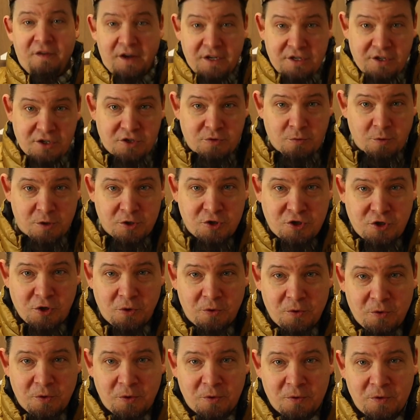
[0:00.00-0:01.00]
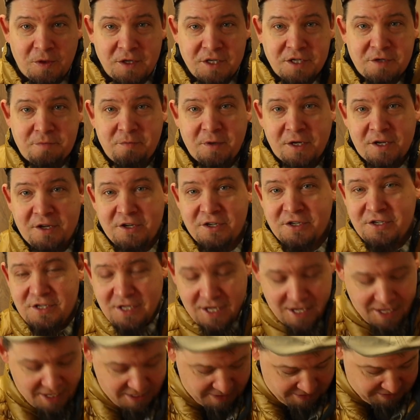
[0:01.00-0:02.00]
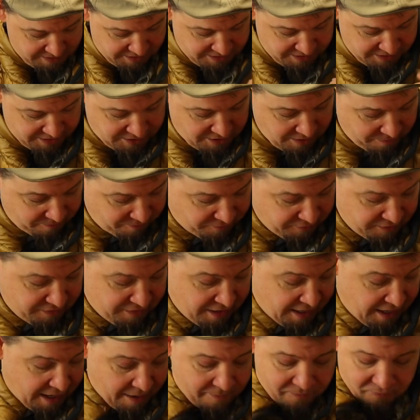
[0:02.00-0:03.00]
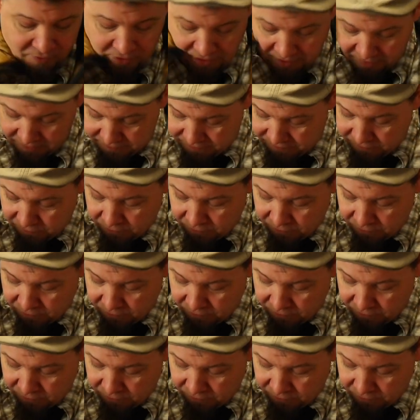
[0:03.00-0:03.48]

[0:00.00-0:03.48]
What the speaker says: I just want to show you this because this is something that I'm really,